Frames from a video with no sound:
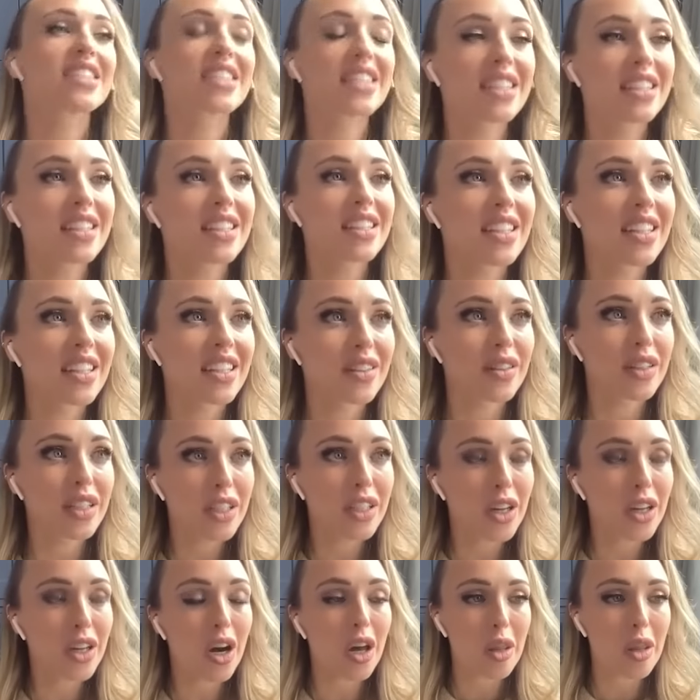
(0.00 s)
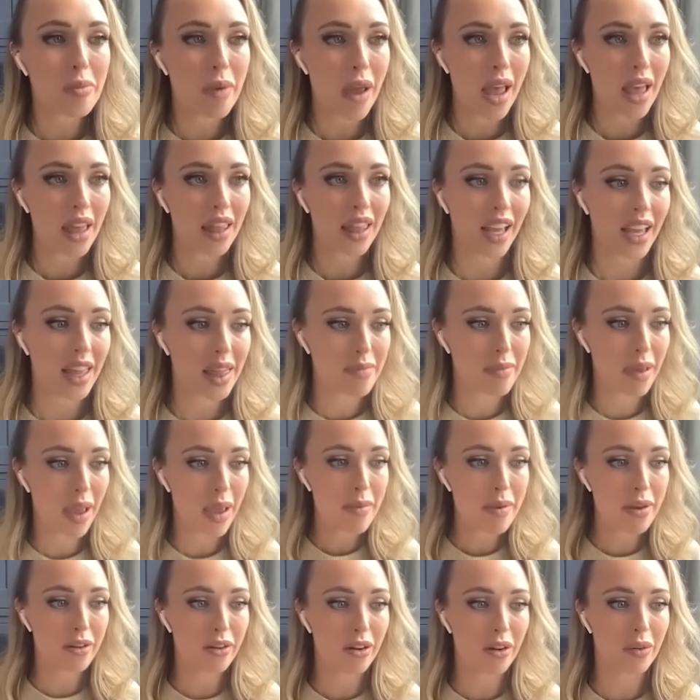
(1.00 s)
And uh, we got the bit like the
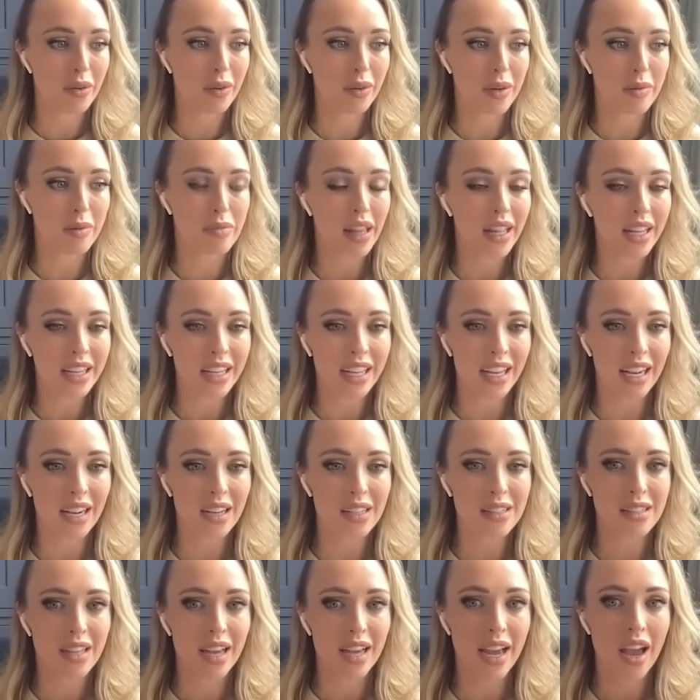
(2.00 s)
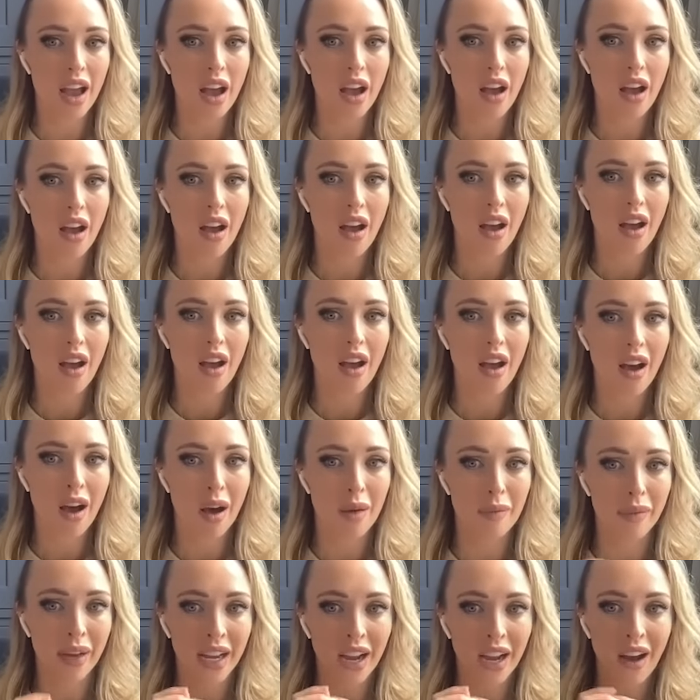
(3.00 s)
baby grower and a blanket. And I was like, oh
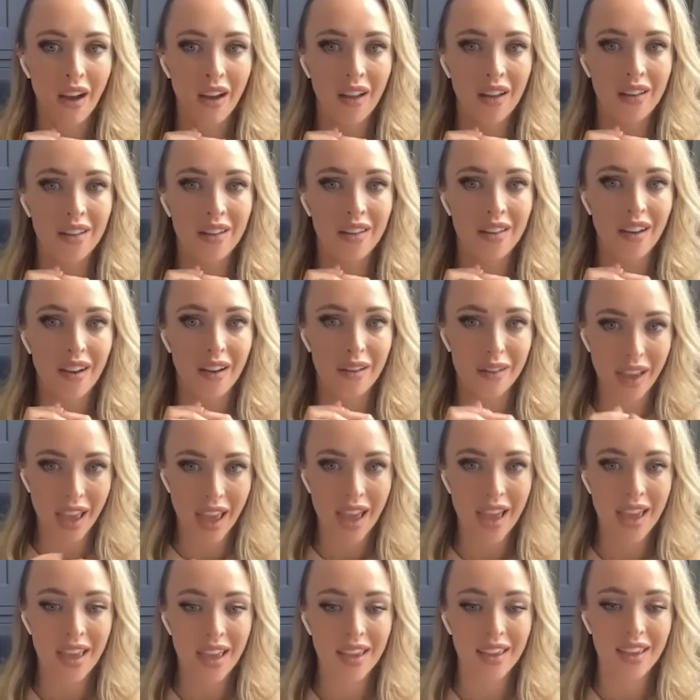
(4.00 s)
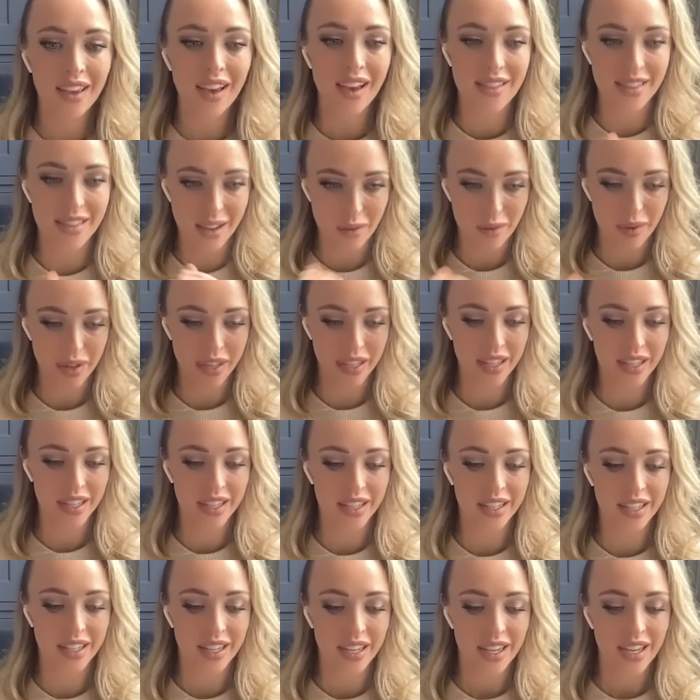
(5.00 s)
my God, okay. I think we
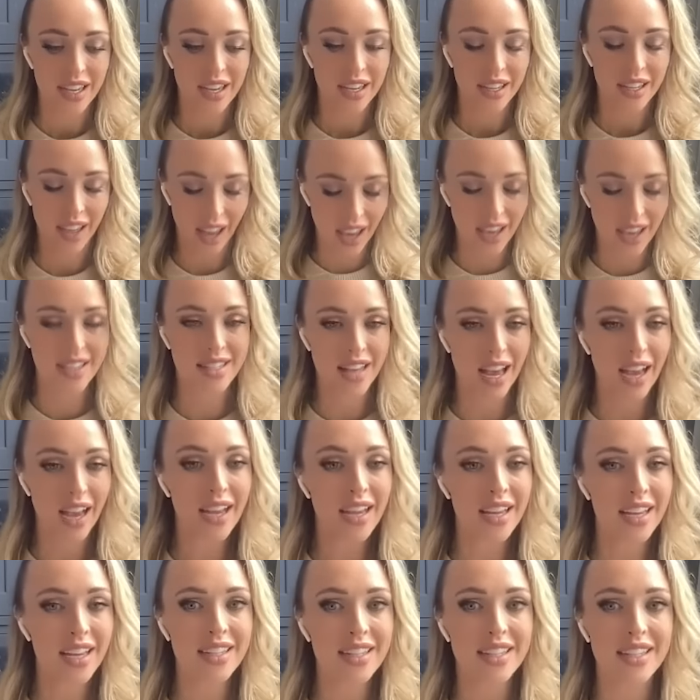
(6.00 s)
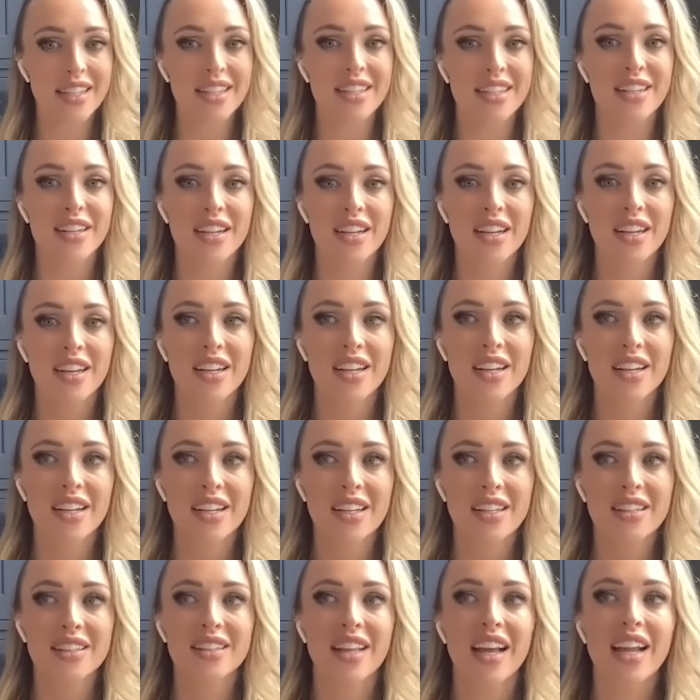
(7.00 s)
can get excited. And
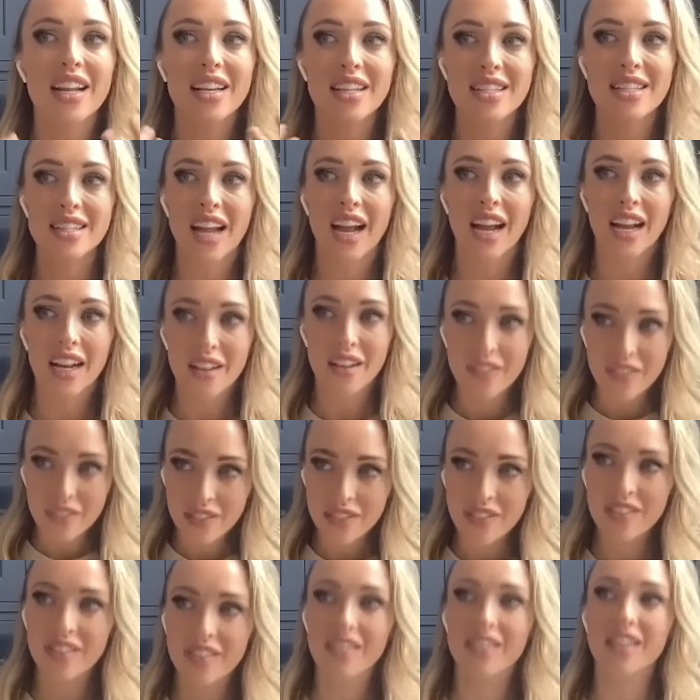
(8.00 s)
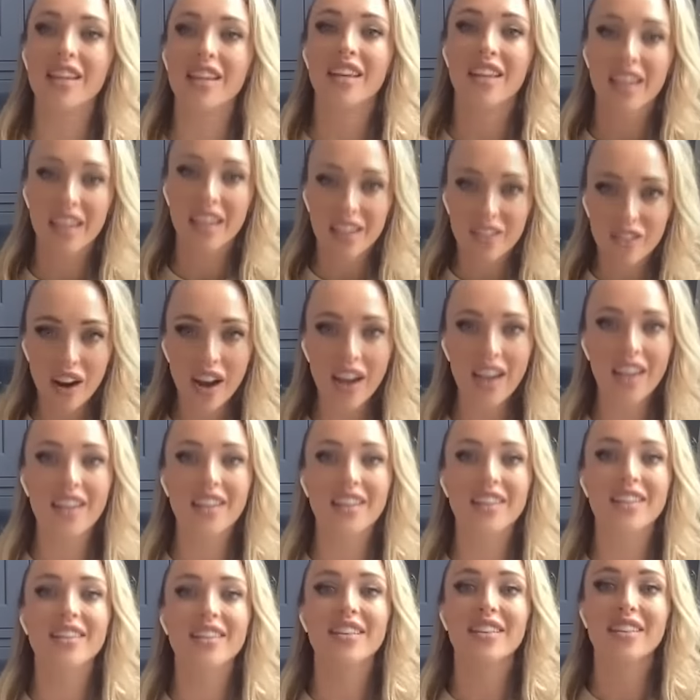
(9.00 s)
then I started thinking, right,
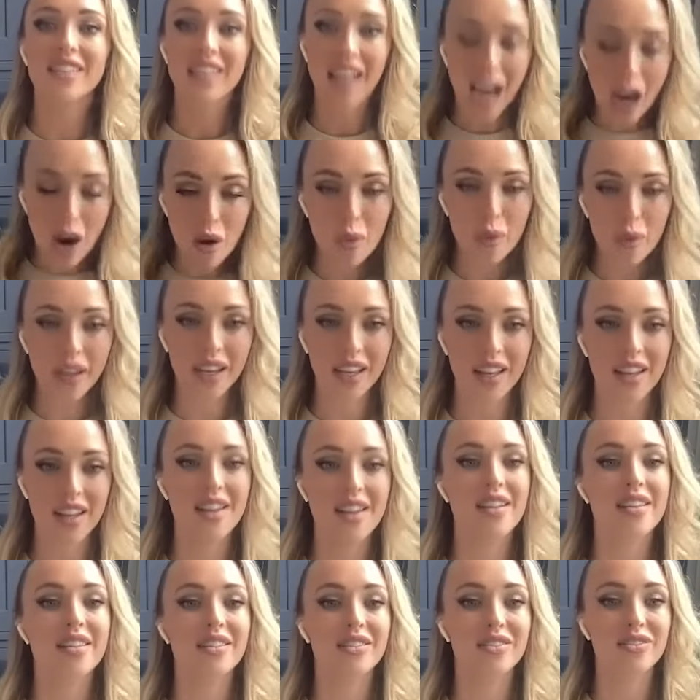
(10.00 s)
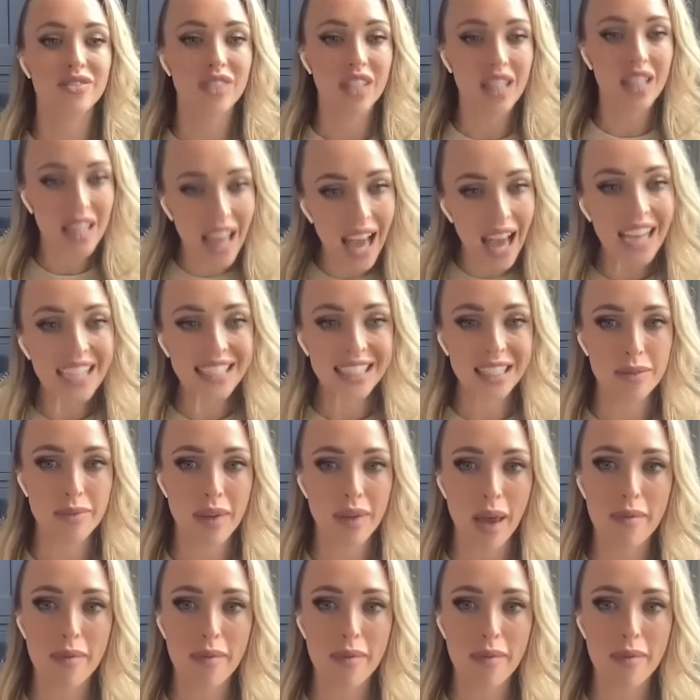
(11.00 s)
now we can relax a bit.